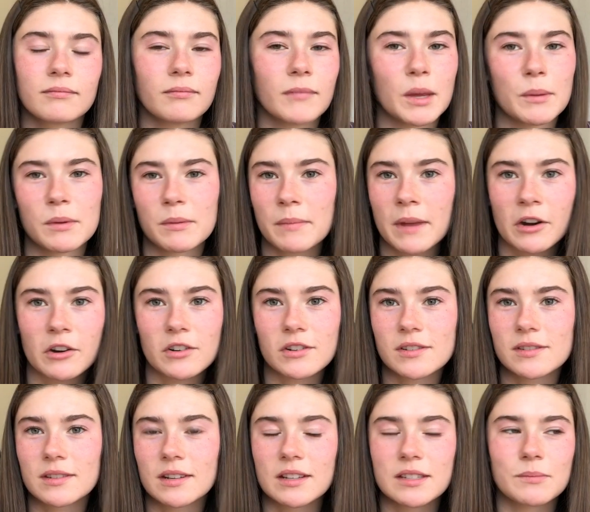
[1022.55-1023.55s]
maybe marriage
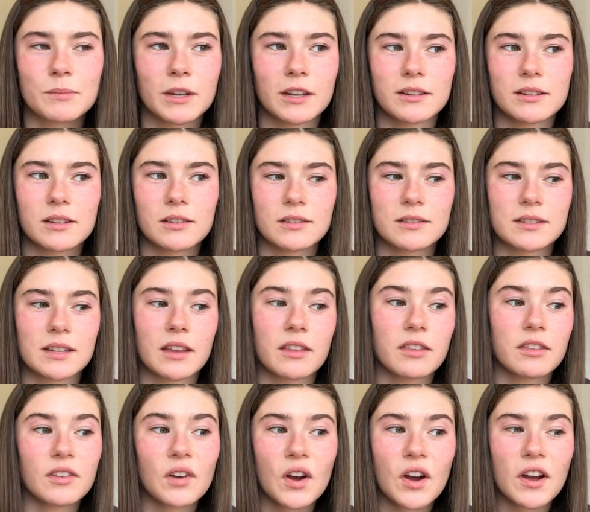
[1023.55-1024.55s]
isn't as big a deal as I
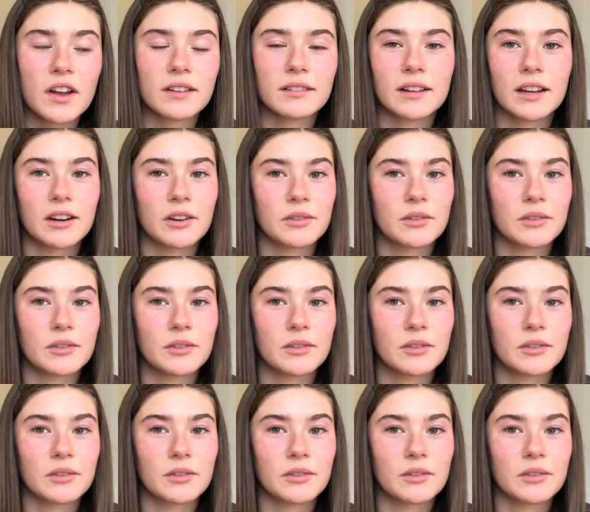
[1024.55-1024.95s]
thought. I